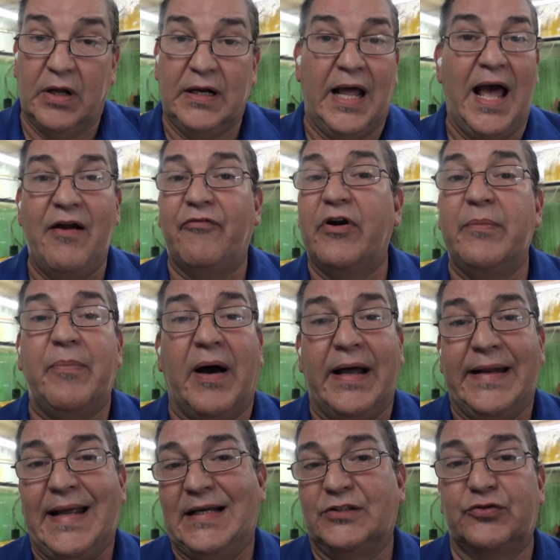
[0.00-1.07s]

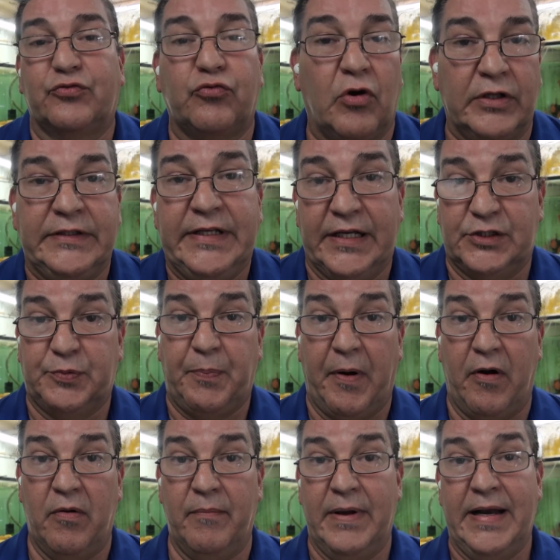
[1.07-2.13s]
everybody has run the
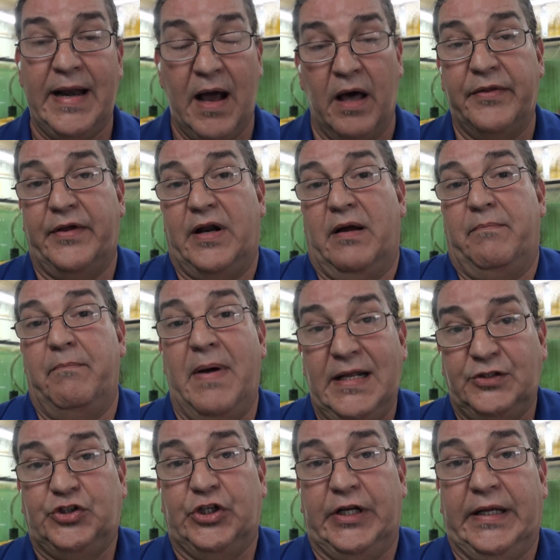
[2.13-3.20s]
experiment. Now that I'm
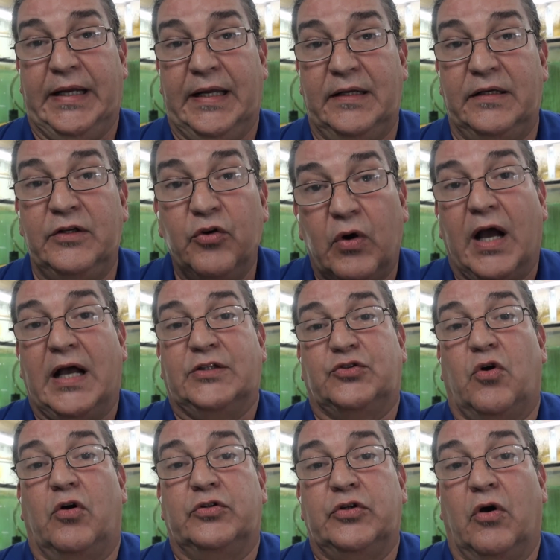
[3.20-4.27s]
mentioning it, you guys
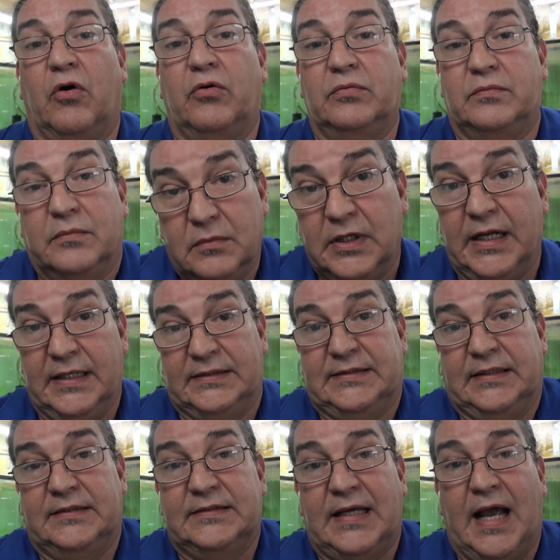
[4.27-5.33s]
all know that it's
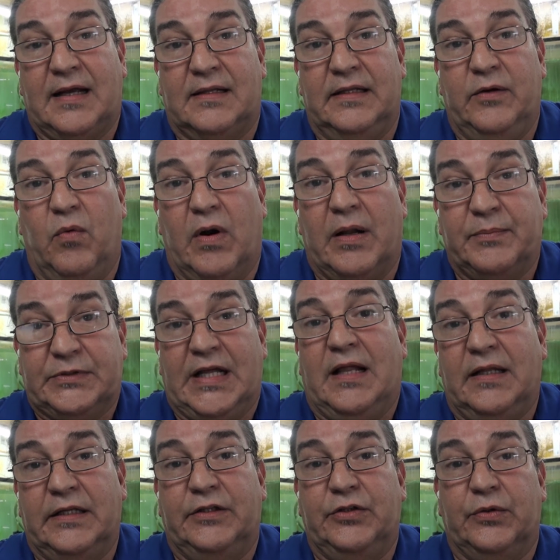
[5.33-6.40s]
exactly what I'm
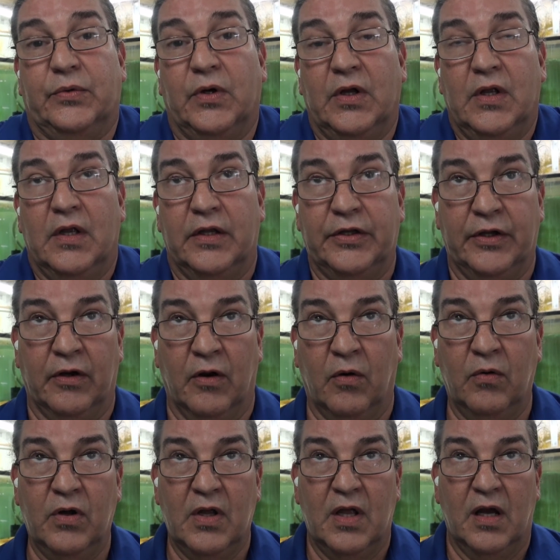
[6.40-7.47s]
telling you. You
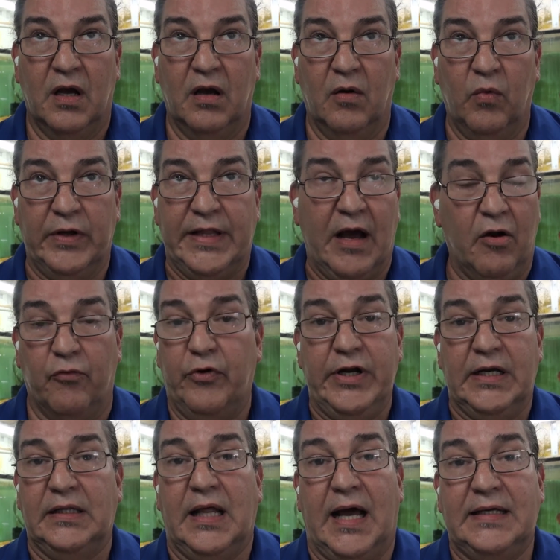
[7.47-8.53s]
know, without
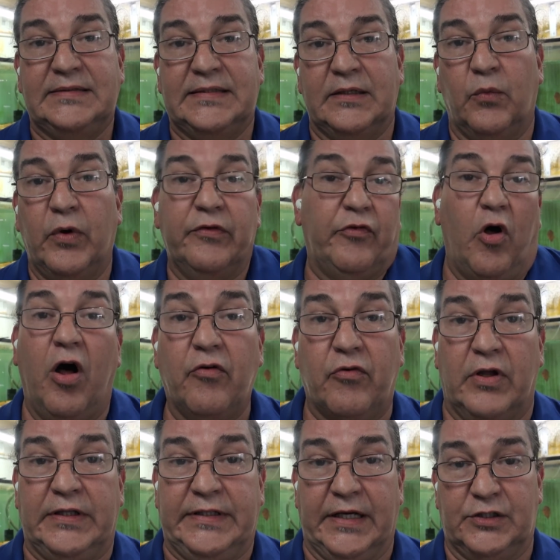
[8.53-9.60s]
realizing, we've all
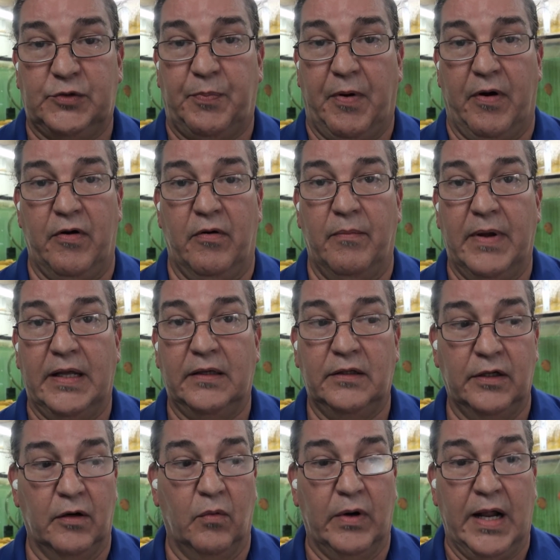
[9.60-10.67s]
run the experiment.
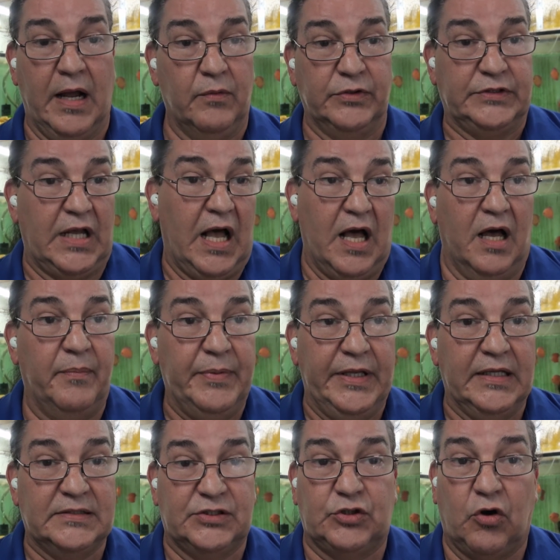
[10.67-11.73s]
You know, when I was a
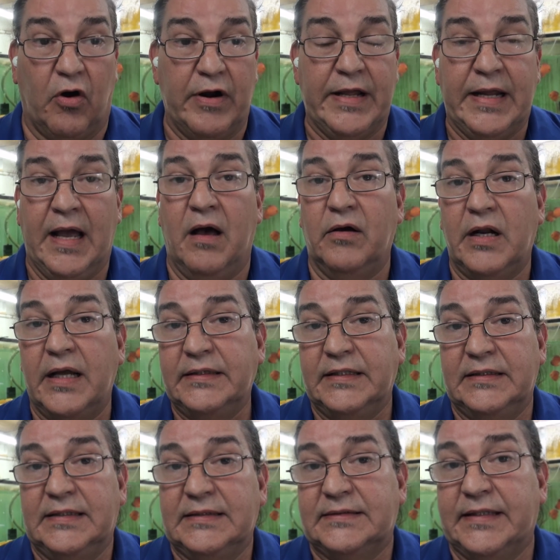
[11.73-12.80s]
hobbyist starting out, I
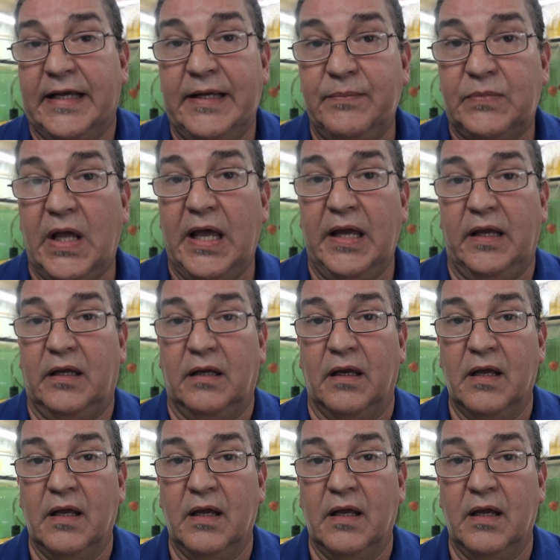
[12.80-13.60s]
did the same thing.